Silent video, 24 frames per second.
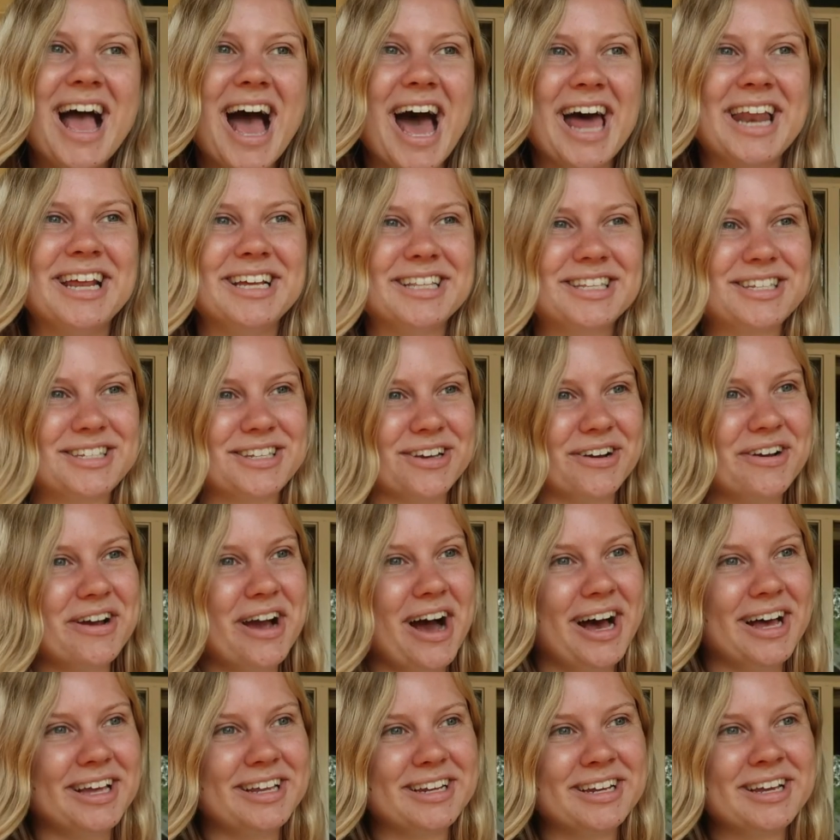And it's so
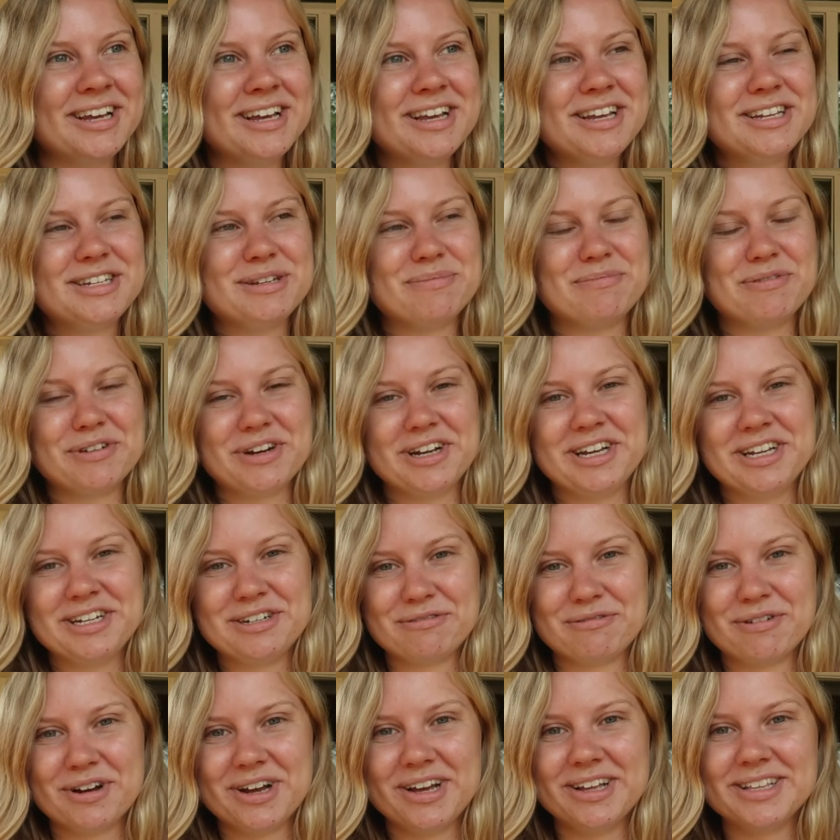hard to put it
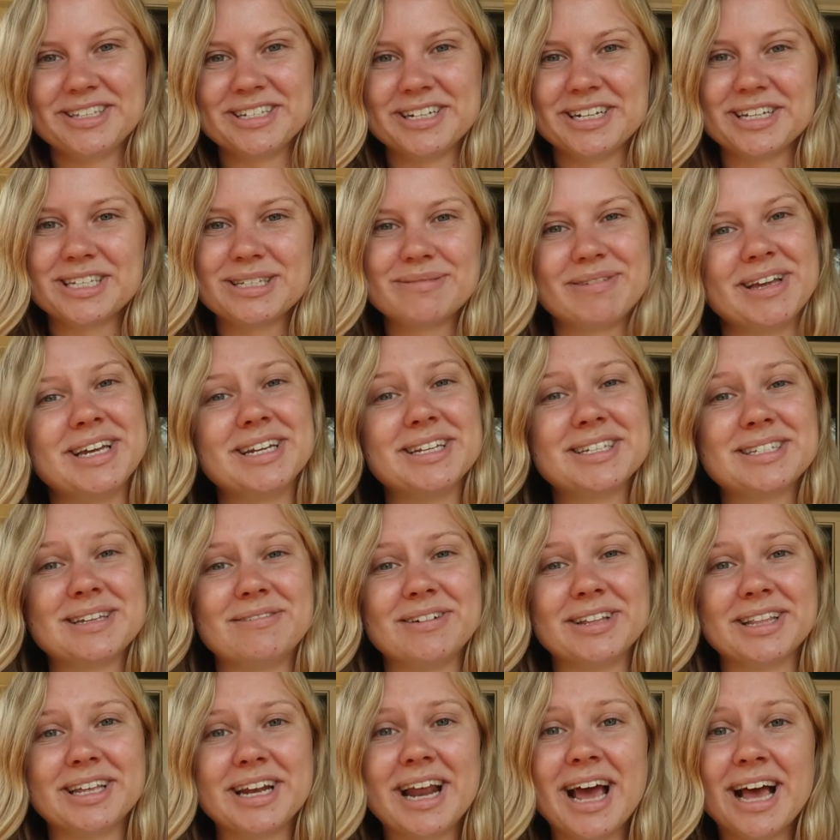into words and explain to
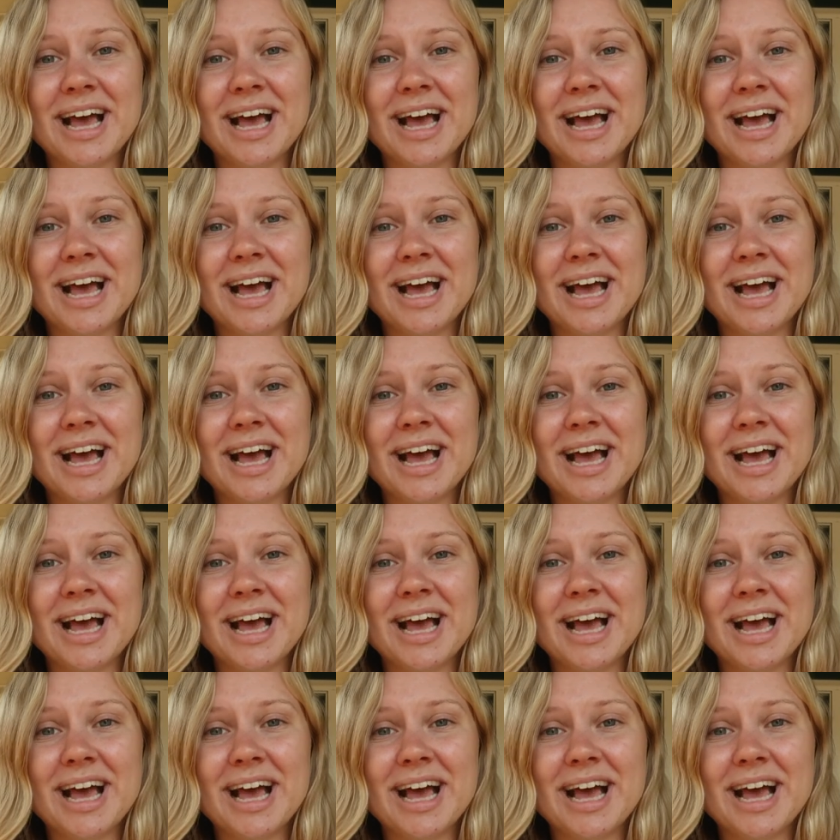someone that